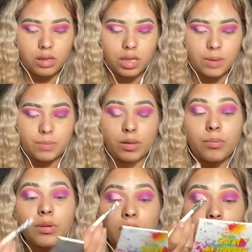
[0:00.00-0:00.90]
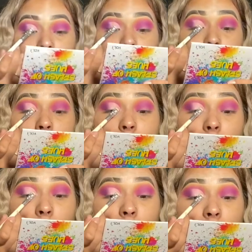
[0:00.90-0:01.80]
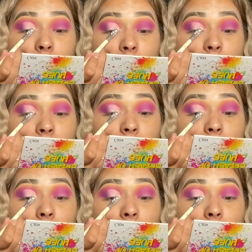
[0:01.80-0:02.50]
and I'm gonna put it all the way in the front